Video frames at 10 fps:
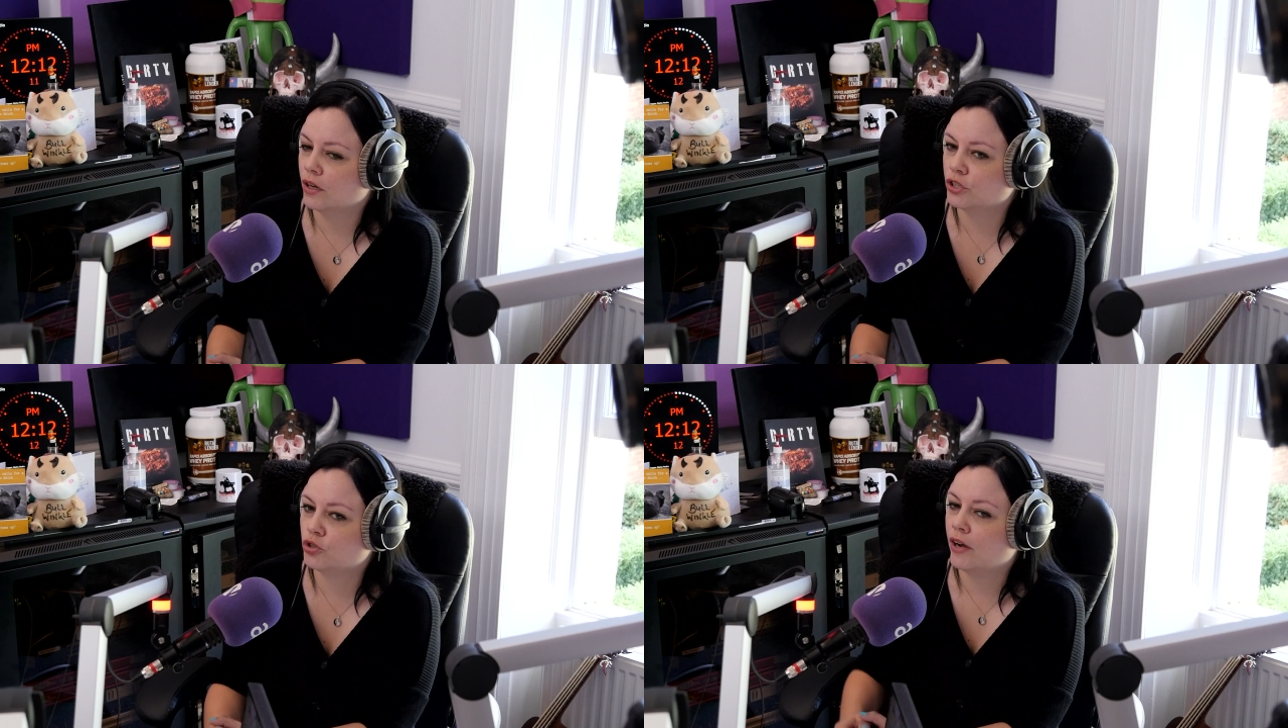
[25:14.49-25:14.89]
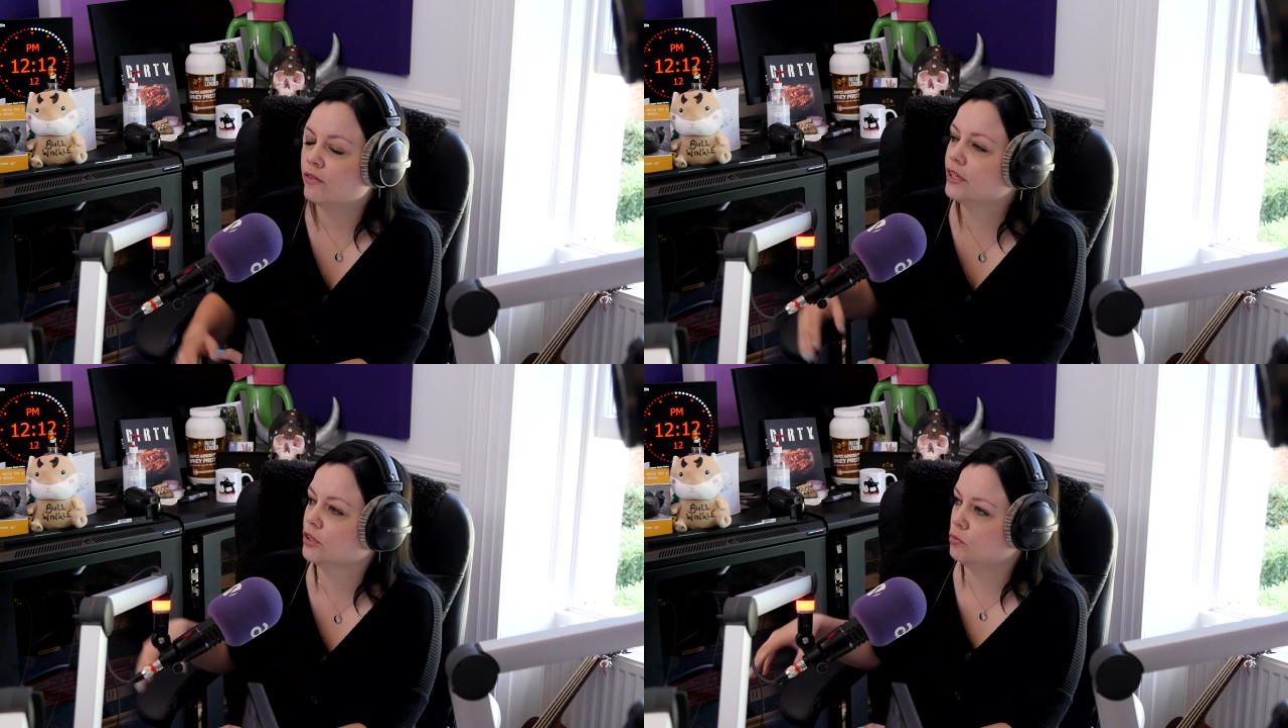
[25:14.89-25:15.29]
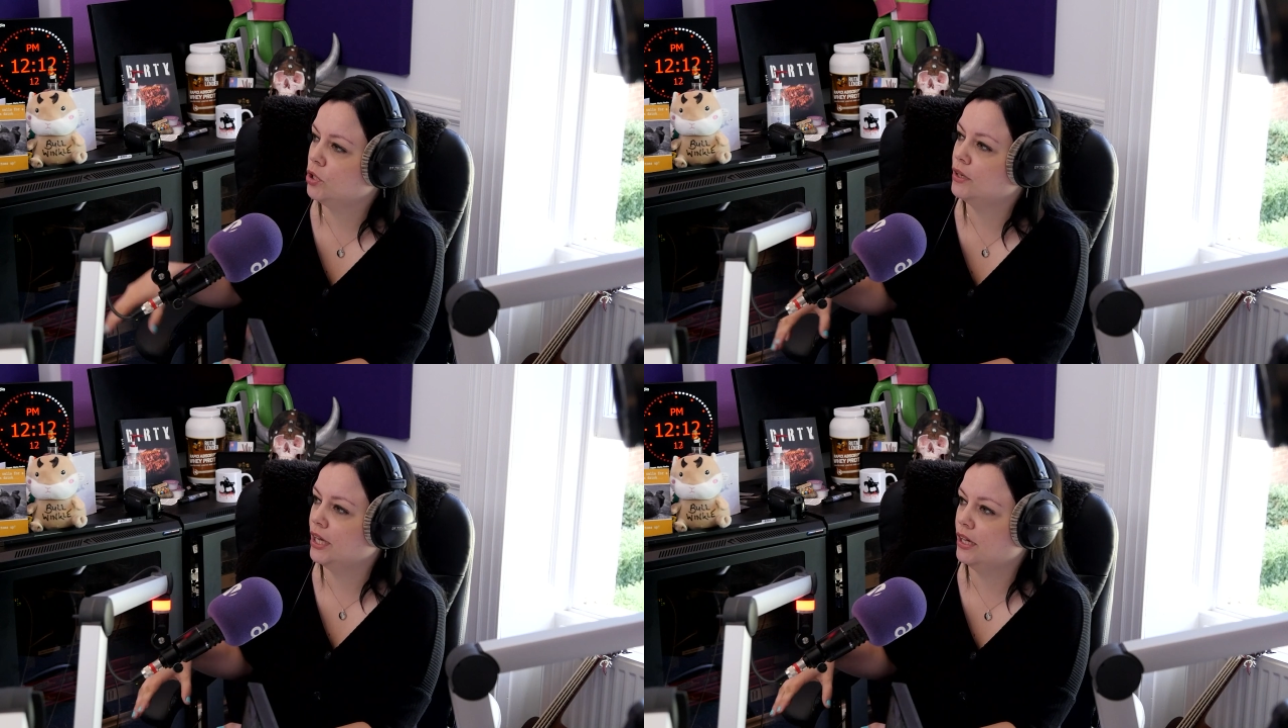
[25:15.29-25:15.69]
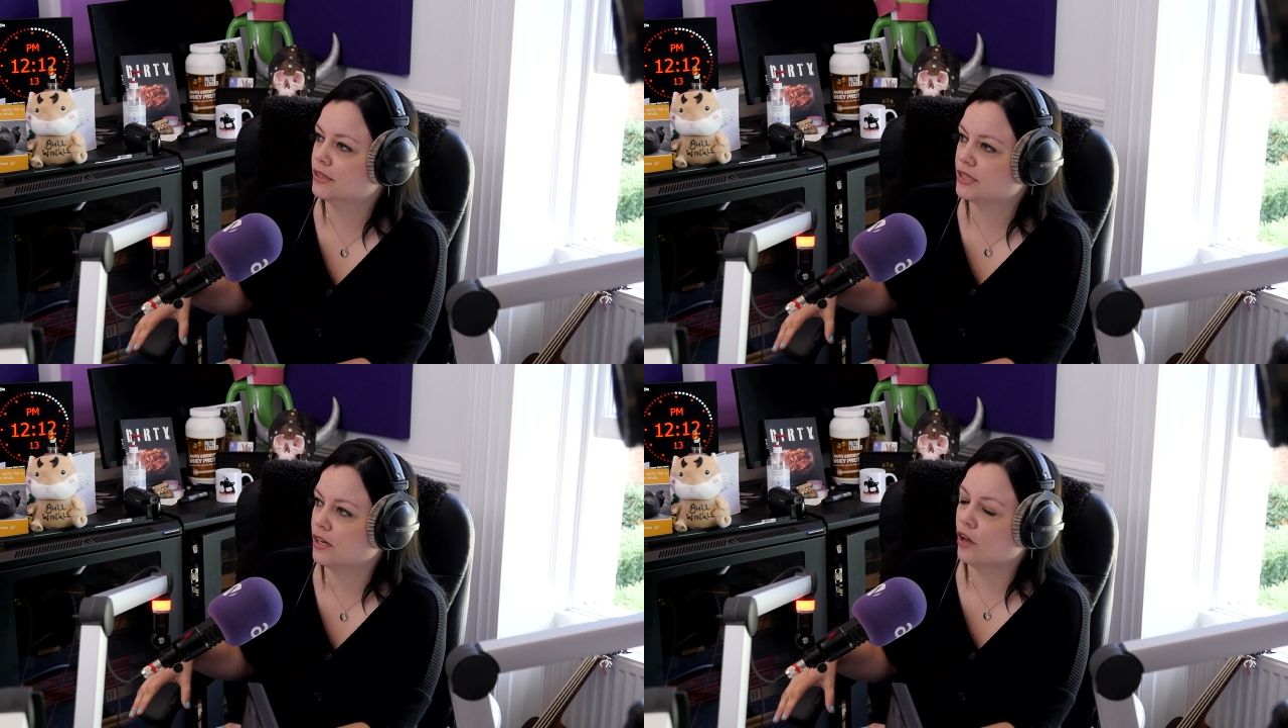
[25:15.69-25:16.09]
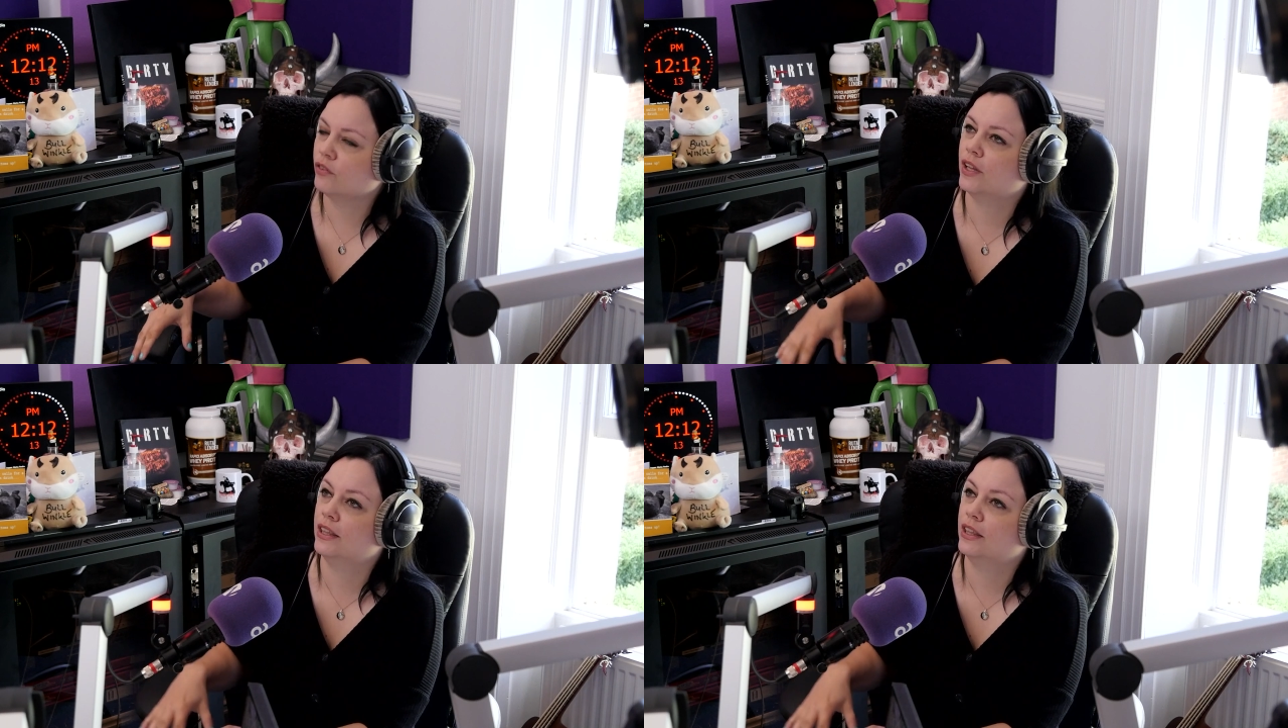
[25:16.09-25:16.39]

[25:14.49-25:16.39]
kind of traveling community and stuff.